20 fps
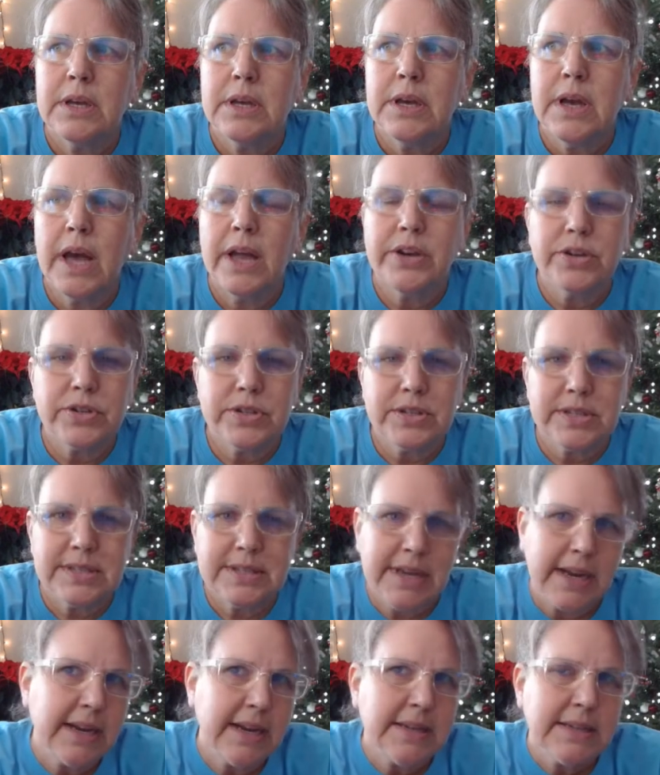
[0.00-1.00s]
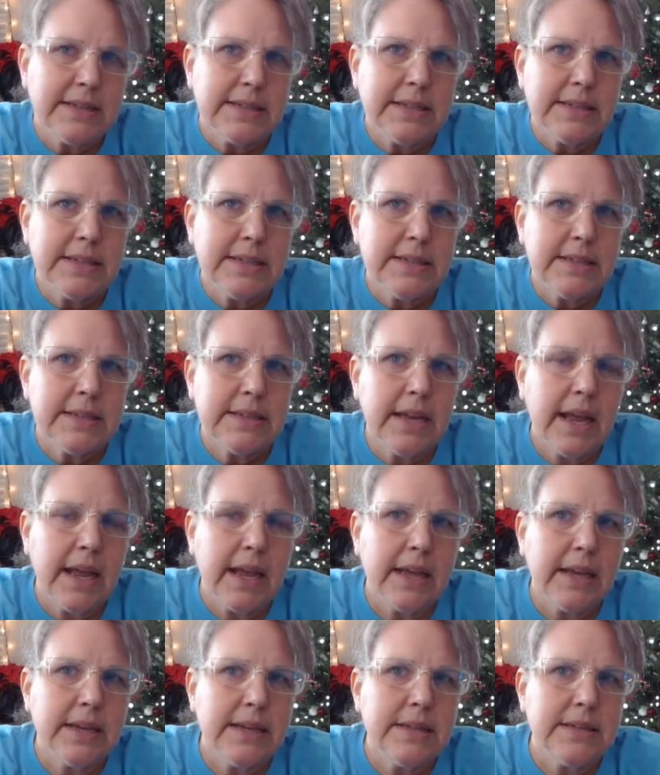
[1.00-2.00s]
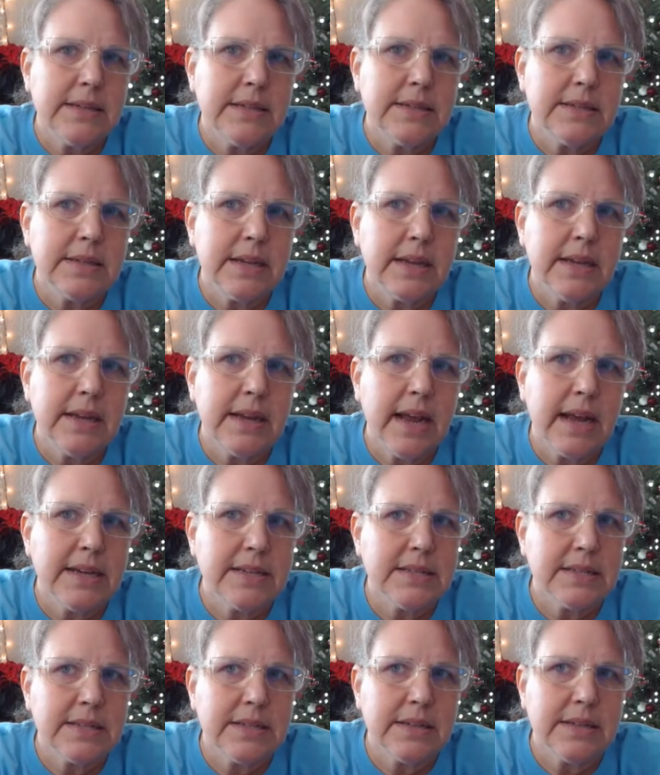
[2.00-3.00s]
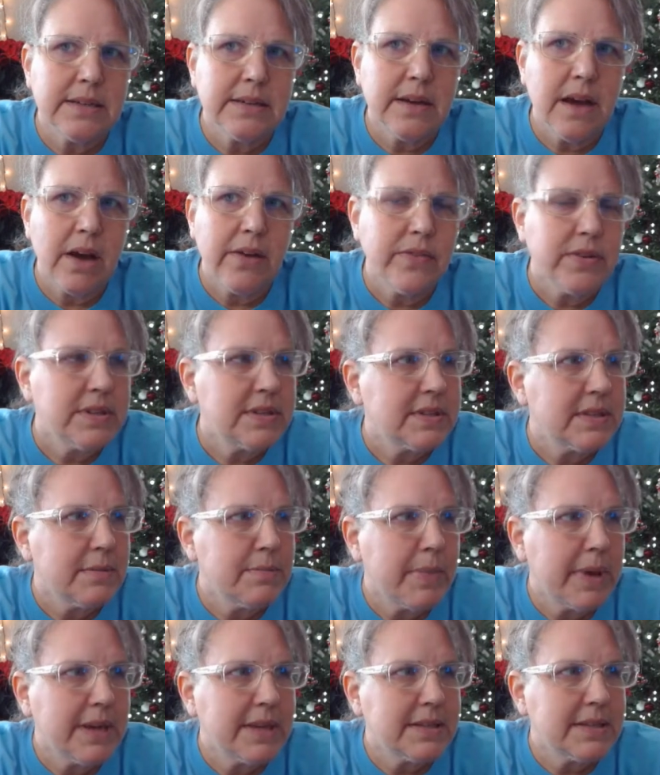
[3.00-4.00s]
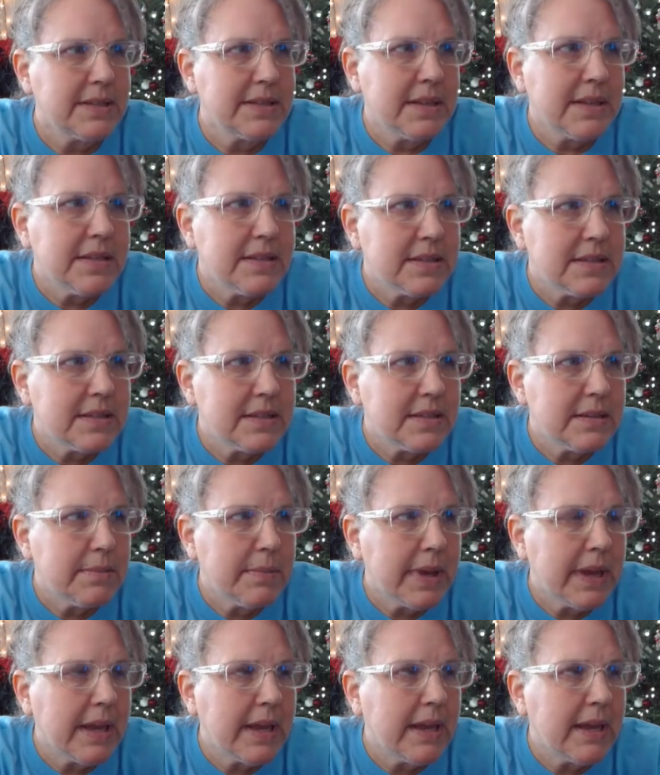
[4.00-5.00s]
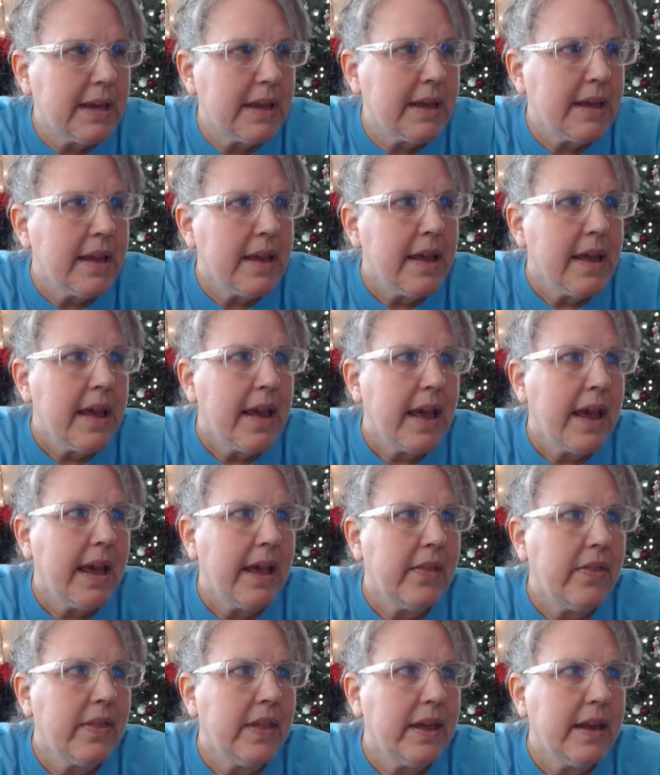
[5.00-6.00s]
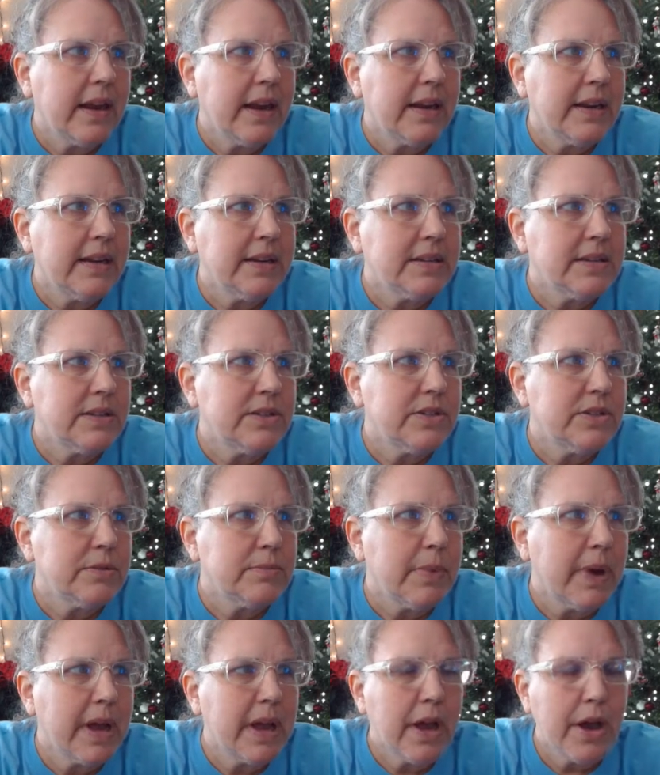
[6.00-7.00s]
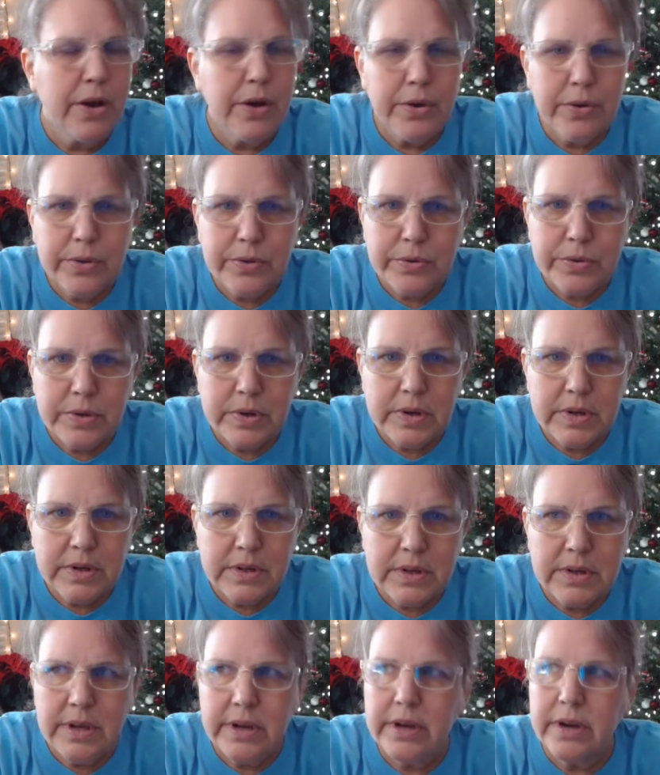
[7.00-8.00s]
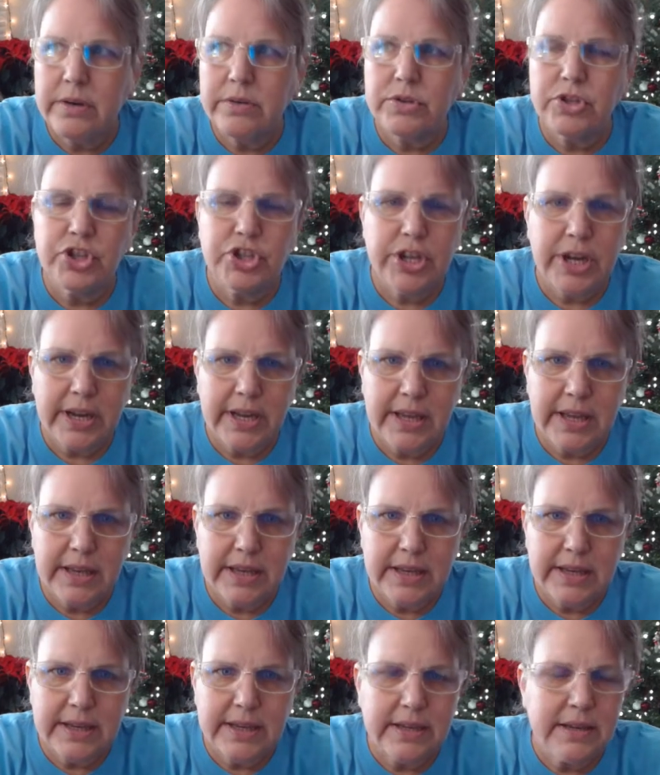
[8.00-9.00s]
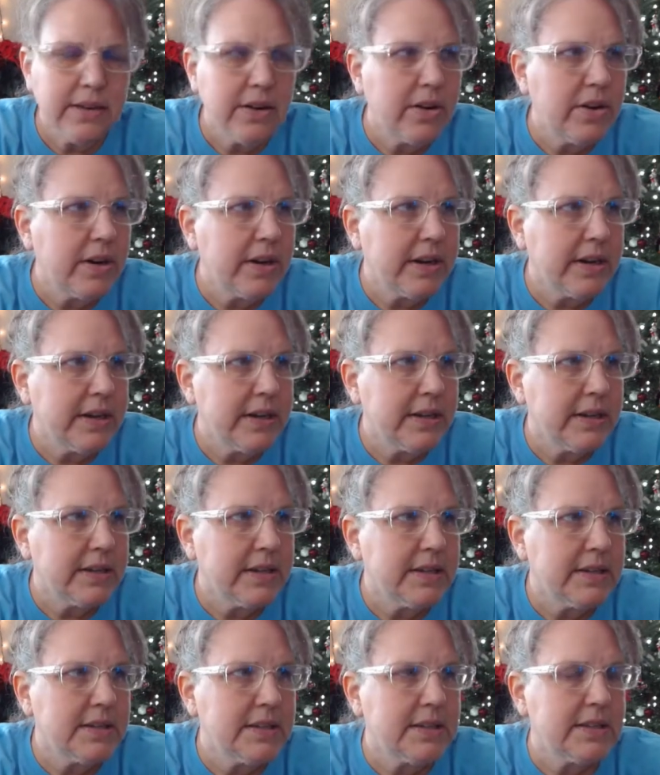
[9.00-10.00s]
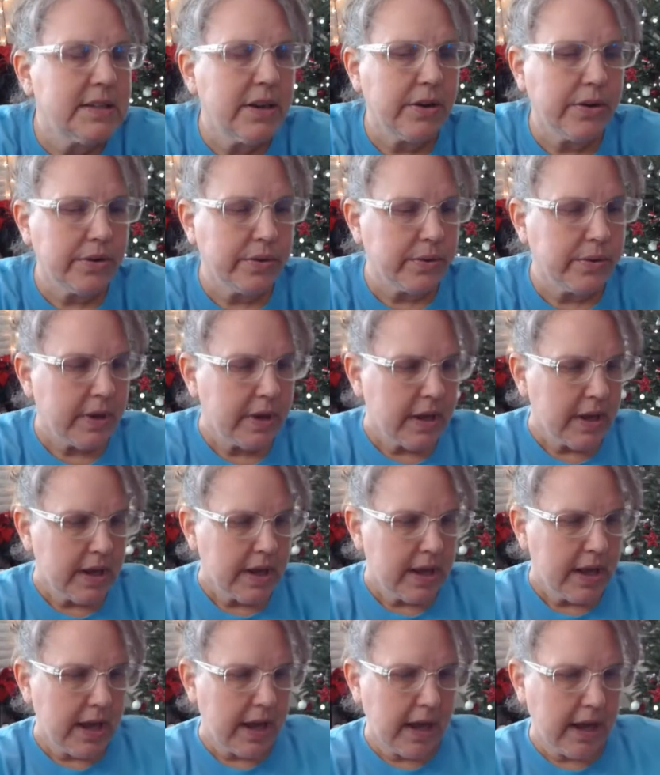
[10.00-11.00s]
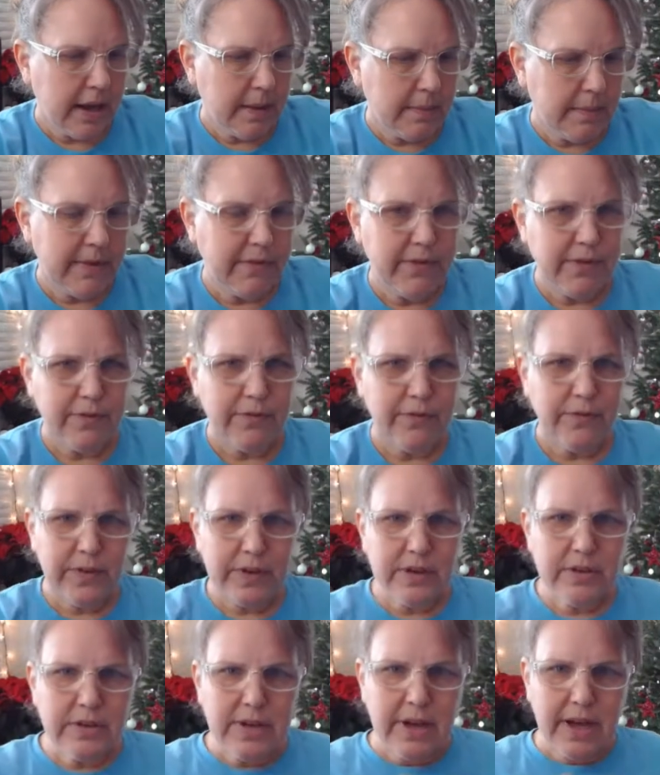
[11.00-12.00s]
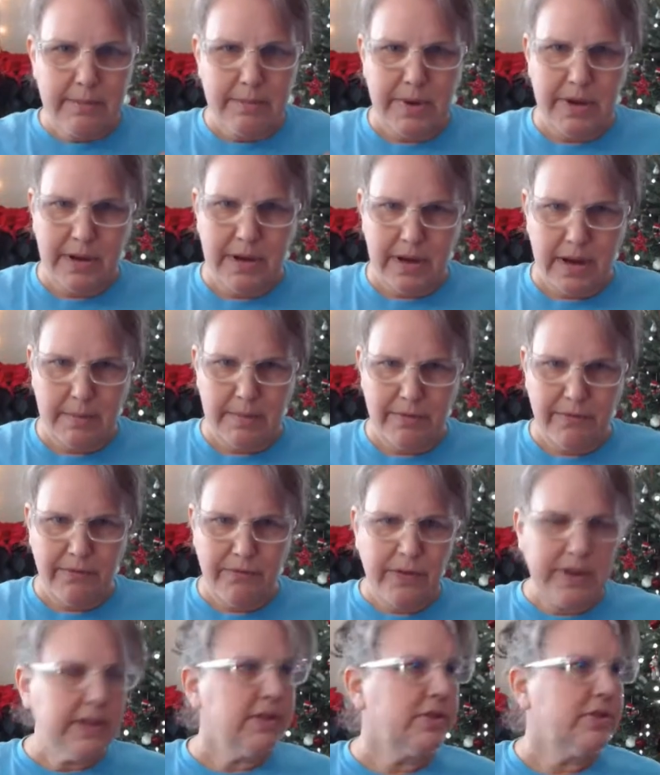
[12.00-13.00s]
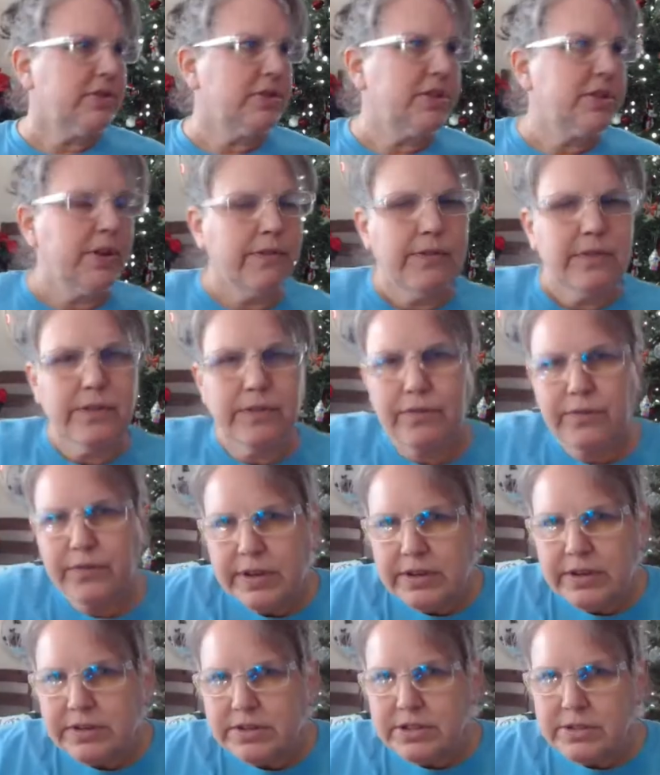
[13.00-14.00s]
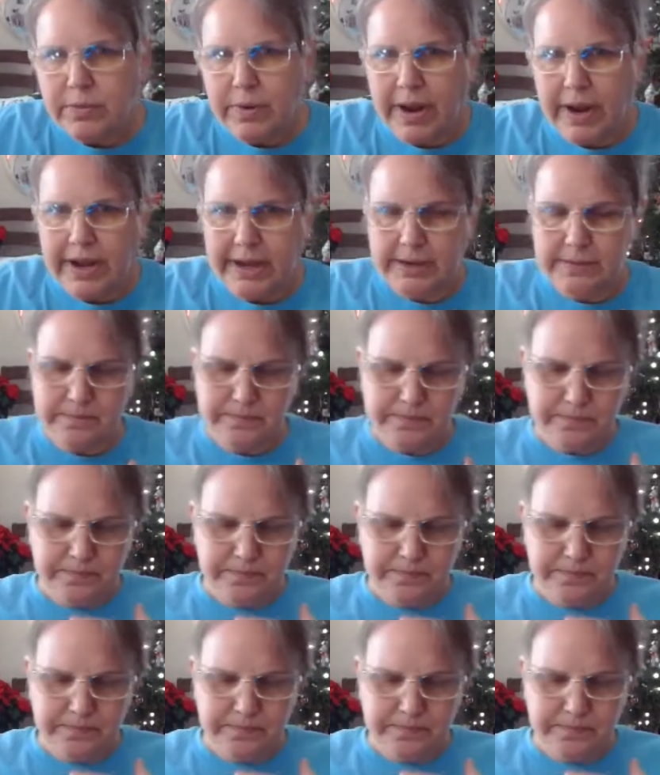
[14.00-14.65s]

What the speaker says: understand it and it has to obviously make sense to me. And then I need to do my own, you know, check in on it. And so if it feels, I'm a feeler. So if it feels right,